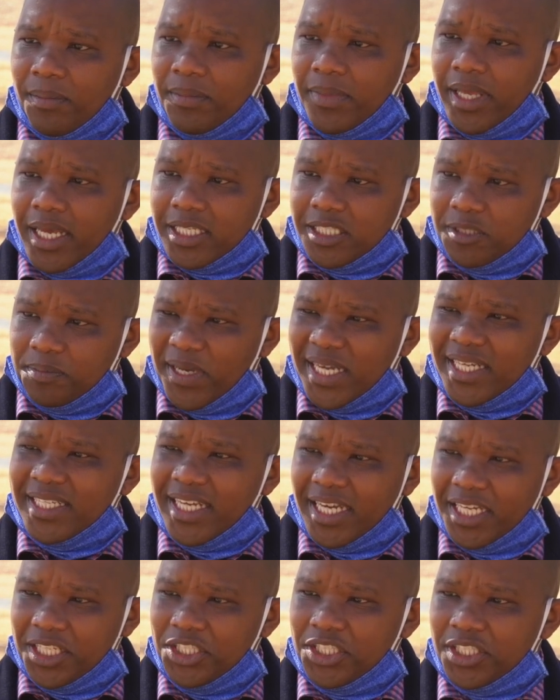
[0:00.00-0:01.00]

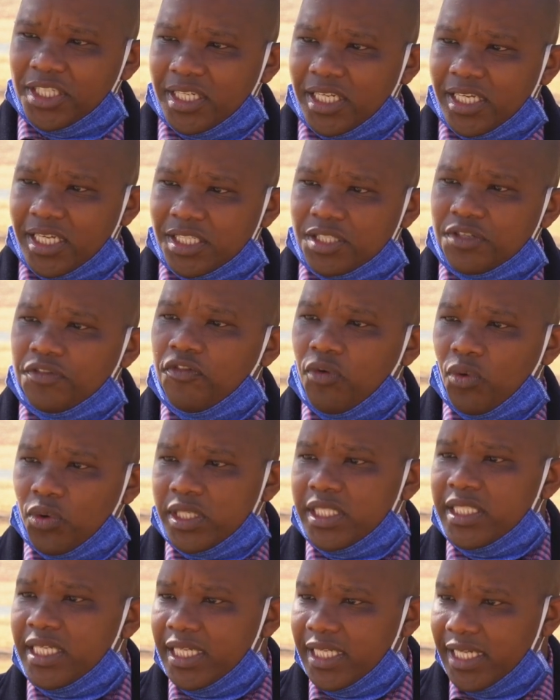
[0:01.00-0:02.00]
expectation is
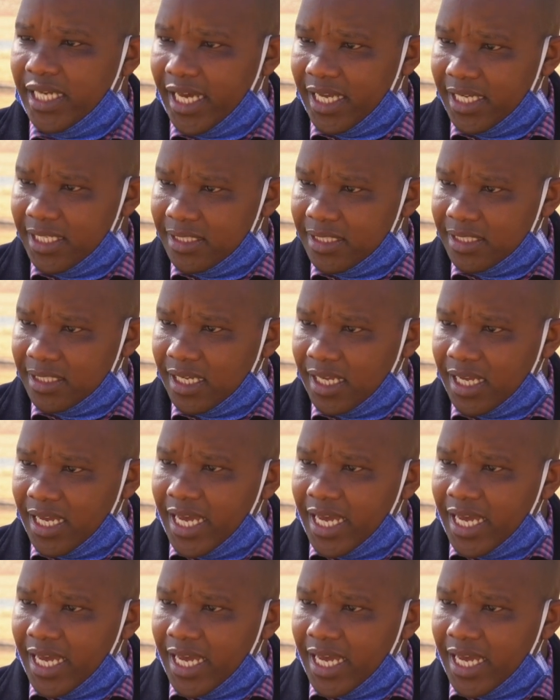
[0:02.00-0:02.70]
14 days,